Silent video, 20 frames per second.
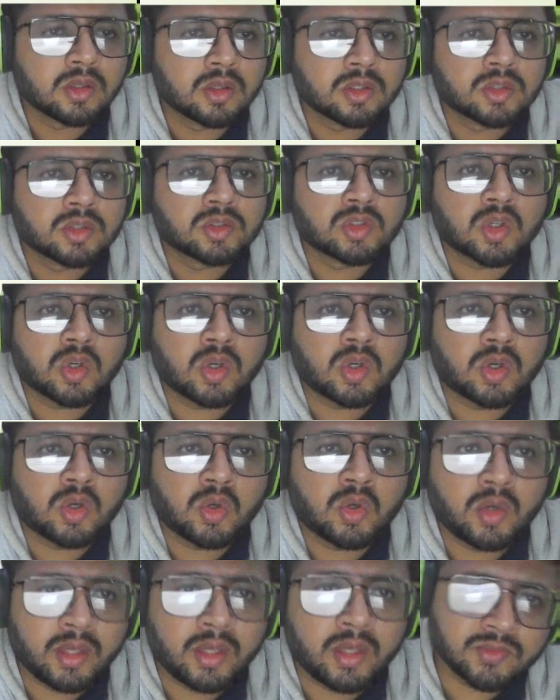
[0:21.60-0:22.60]
So
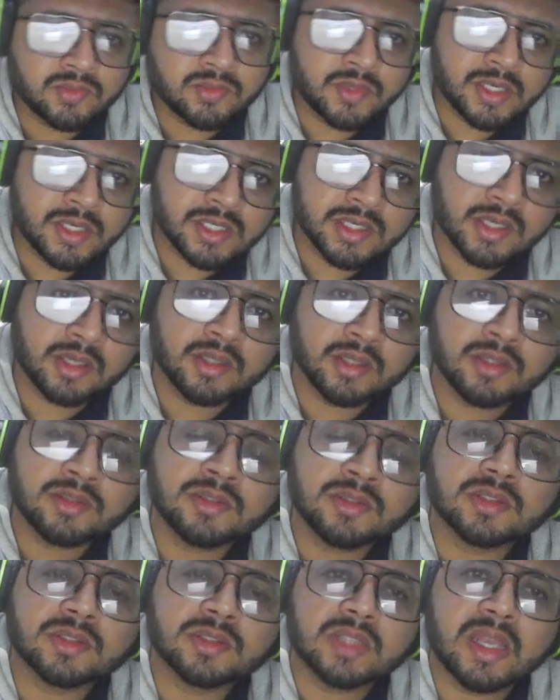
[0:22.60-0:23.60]
today's question
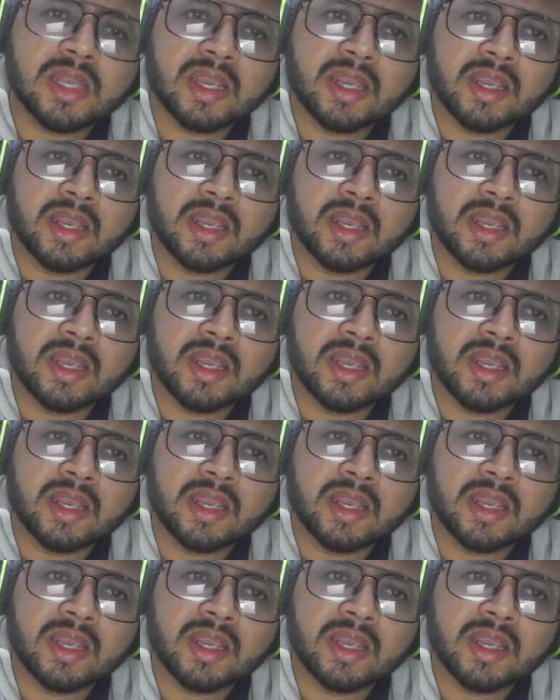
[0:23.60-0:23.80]
is